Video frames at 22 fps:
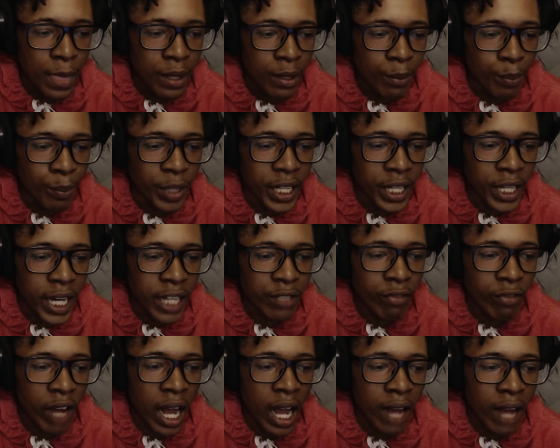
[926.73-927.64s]

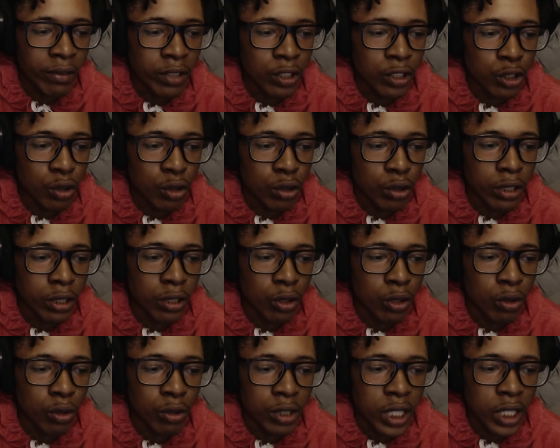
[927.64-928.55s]
PS5 controller,
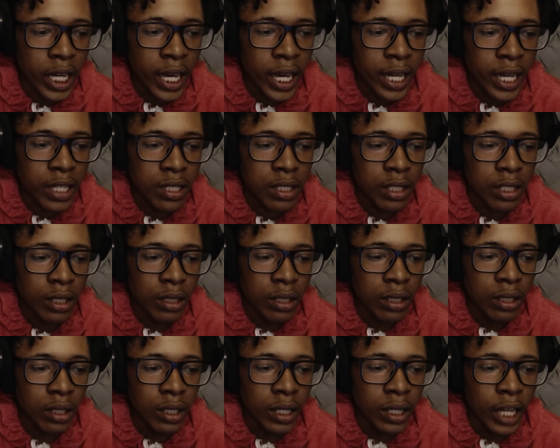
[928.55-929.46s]
nose ass.
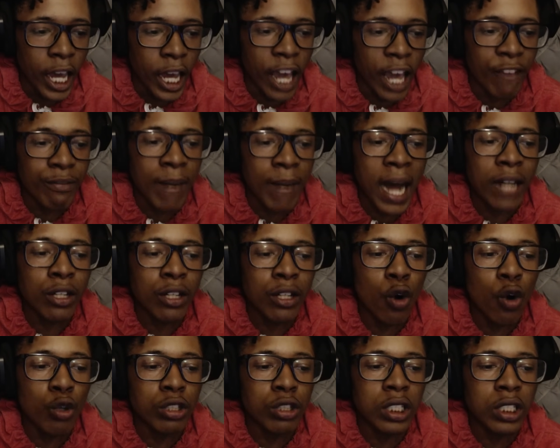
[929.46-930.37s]
If my
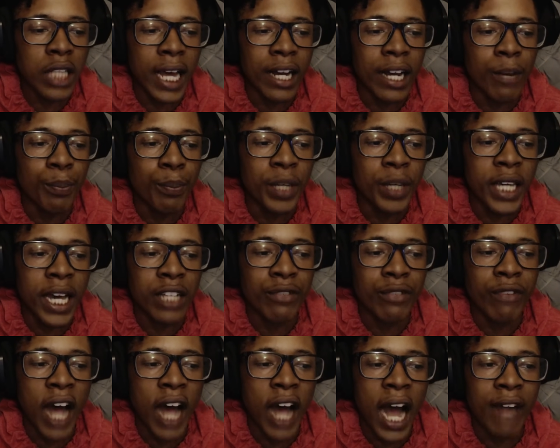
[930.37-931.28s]
nose look like a
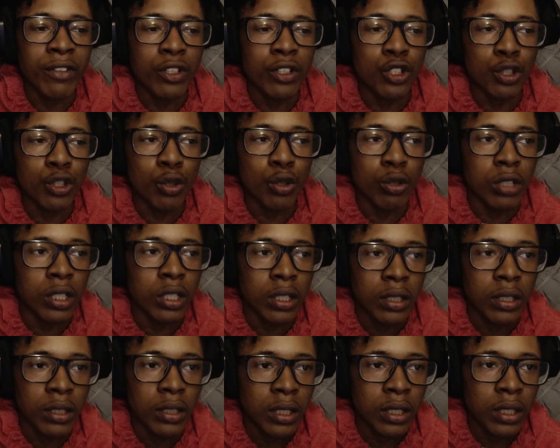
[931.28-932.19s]
PS5 controller,
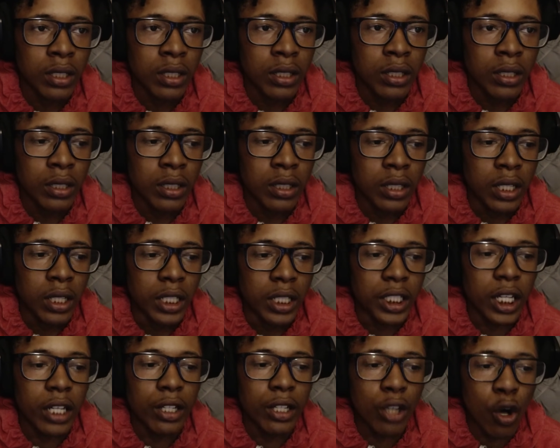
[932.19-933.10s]

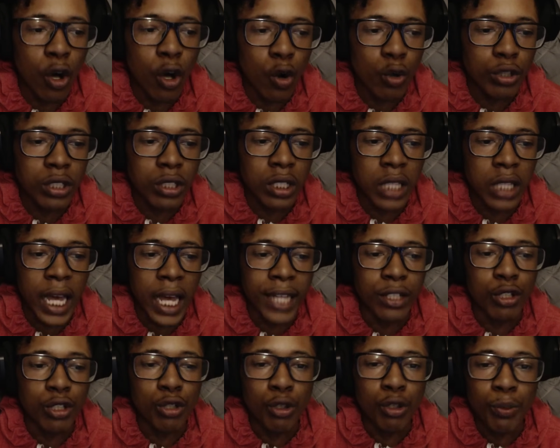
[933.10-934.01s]
your nose look
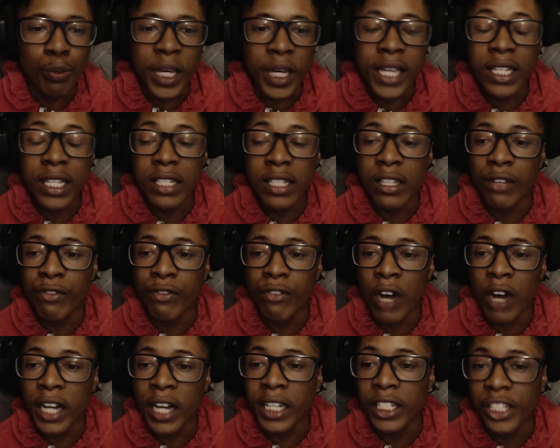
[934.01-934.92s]
like two pieces of
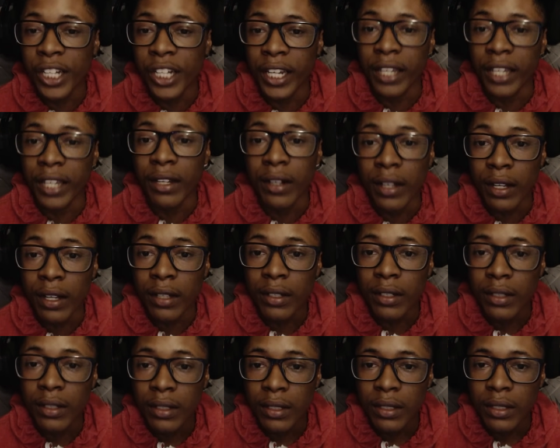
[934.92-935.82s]
fucking chicken, nigga.
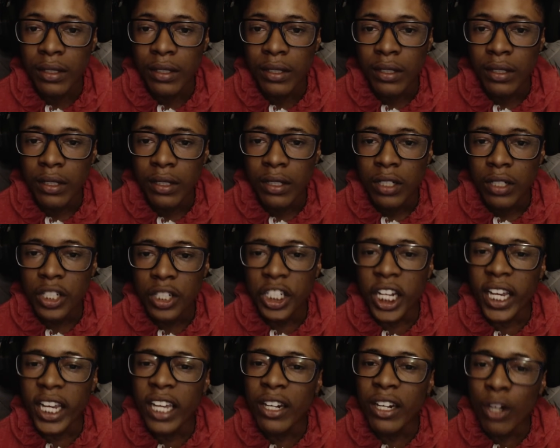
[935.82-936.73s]

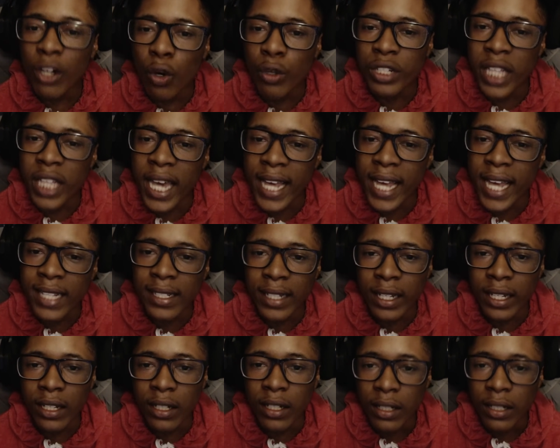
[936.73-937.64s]
Chicken nose ass
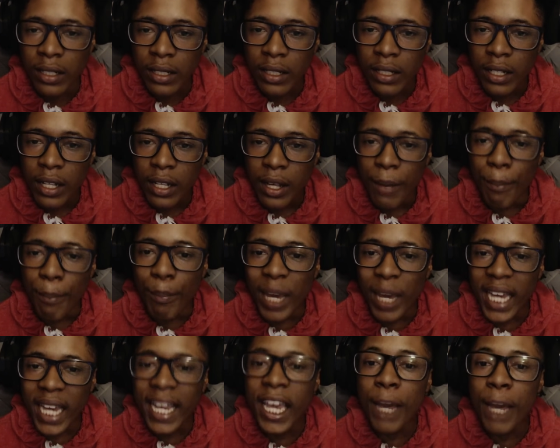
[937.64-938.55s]
nigga.
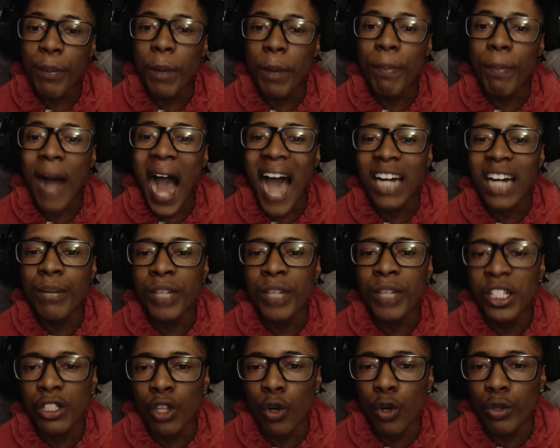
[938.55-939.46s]
Big
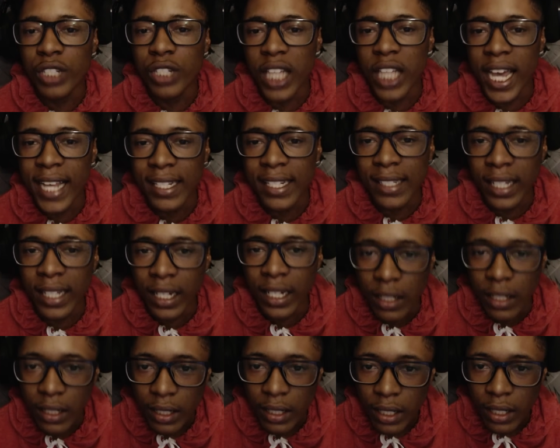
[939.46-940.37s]
hippopotamus nose ass
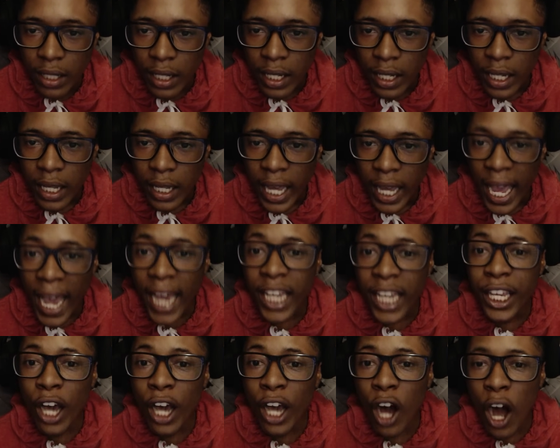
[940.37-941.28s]
nigga. Hey,
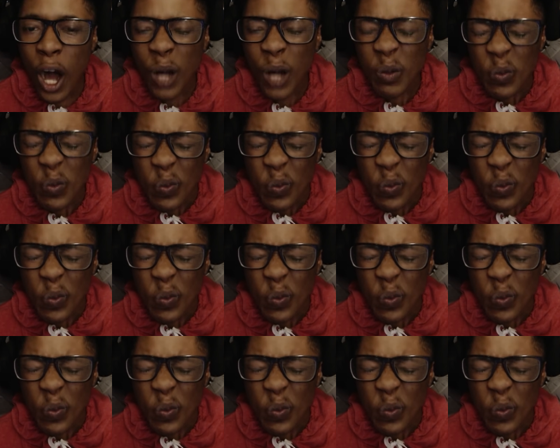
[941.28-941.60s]
y'all.